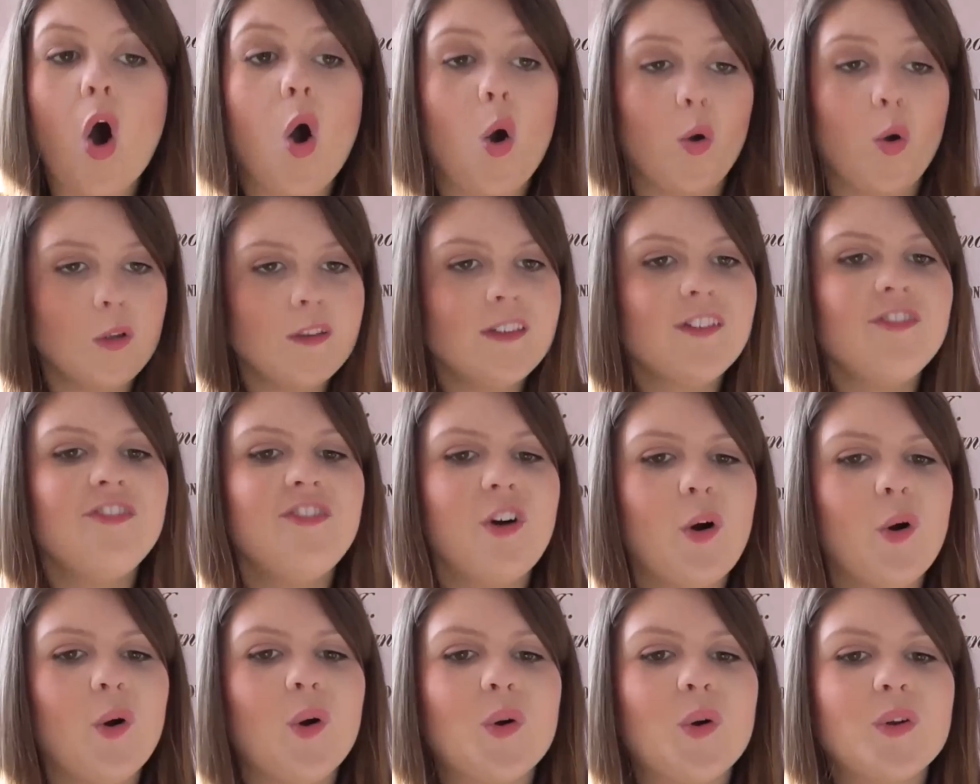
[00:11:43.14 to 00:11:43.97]
hold the
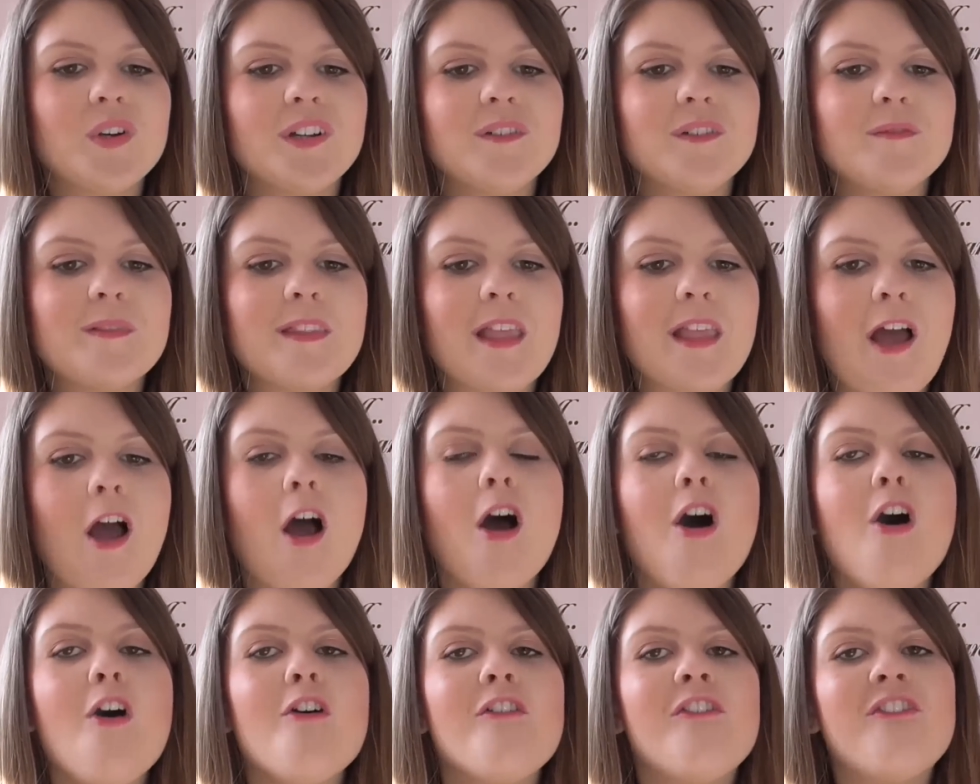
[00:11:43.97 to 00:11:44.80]
phone,
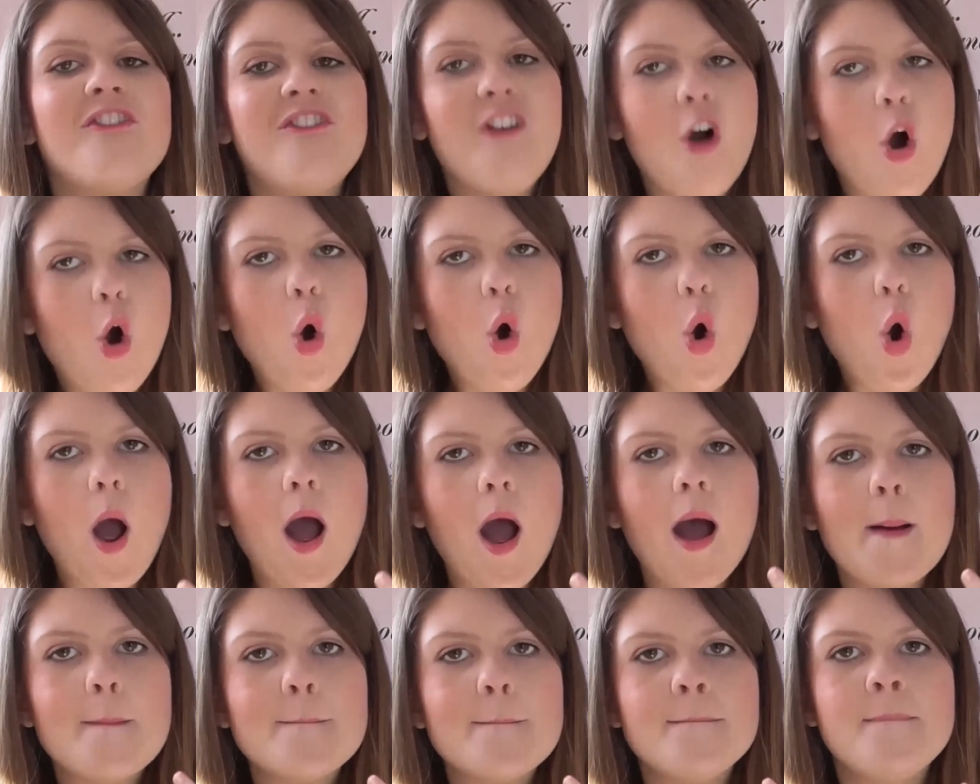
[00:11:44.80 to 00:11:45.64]

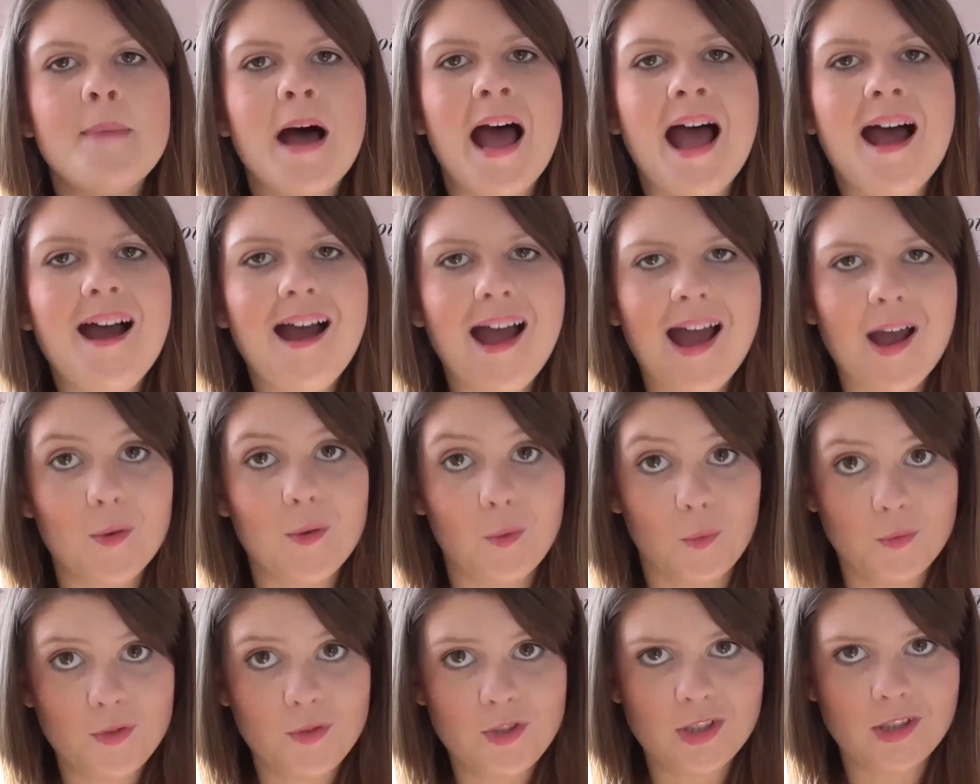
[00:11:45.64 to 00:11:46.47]
four
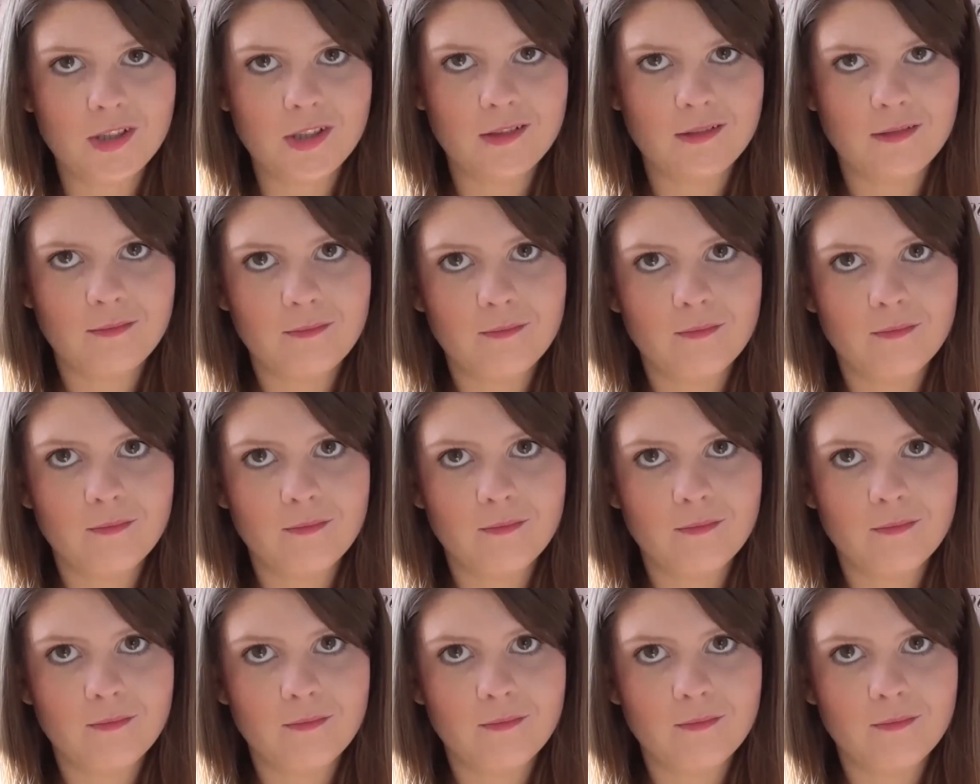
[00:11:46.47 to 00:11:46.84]
pound.